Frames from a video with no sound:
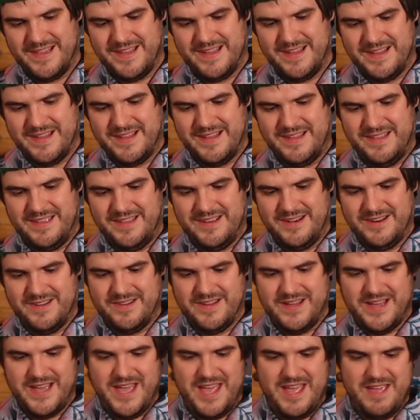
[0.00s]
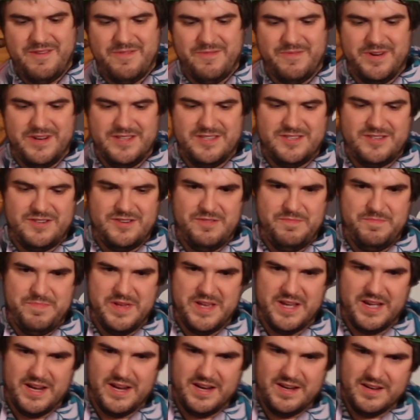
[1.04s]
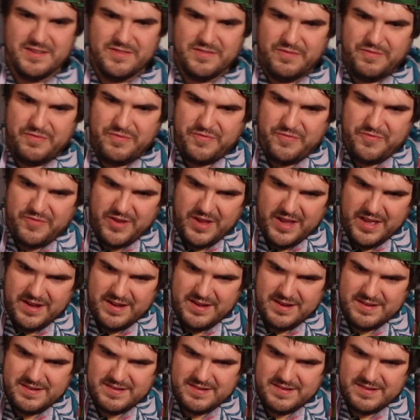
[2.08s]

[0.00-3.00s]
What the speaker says: I hate it when it's too big and it doesn't fit.